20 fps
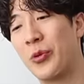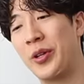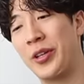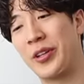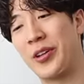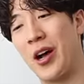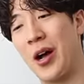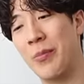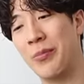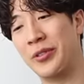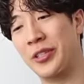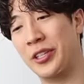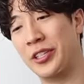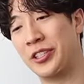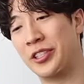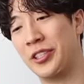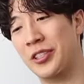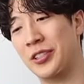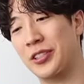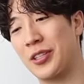three
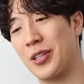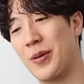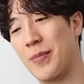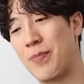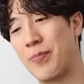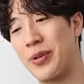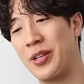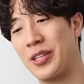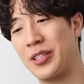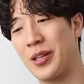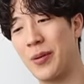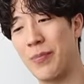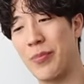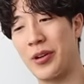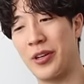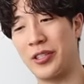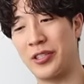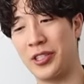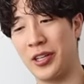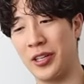combinations. Peanut
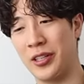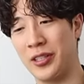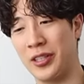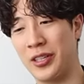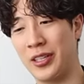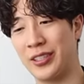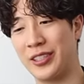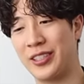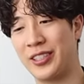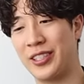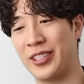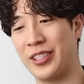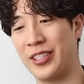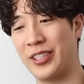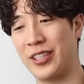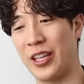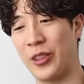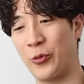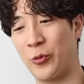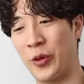butter jelly,
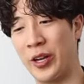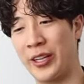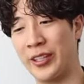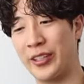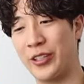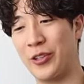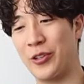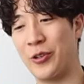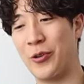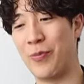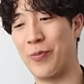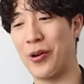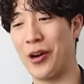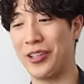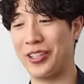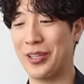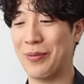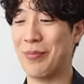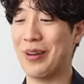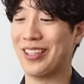tea, and rain. Your
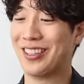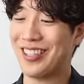body and my